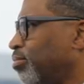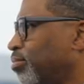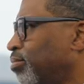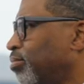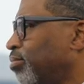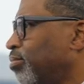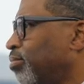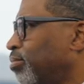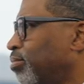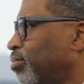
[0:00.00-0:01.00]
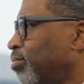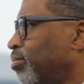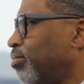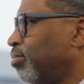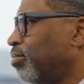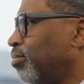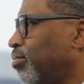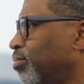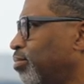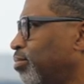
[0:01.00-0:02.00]

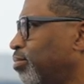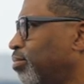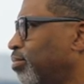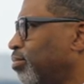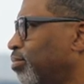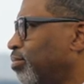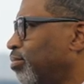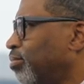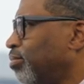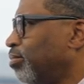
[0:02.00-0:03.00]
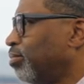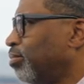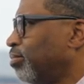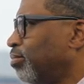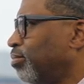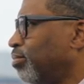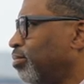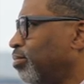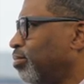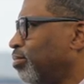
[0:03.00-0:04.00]

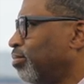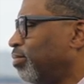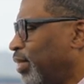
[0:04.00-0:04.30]
(not speaking)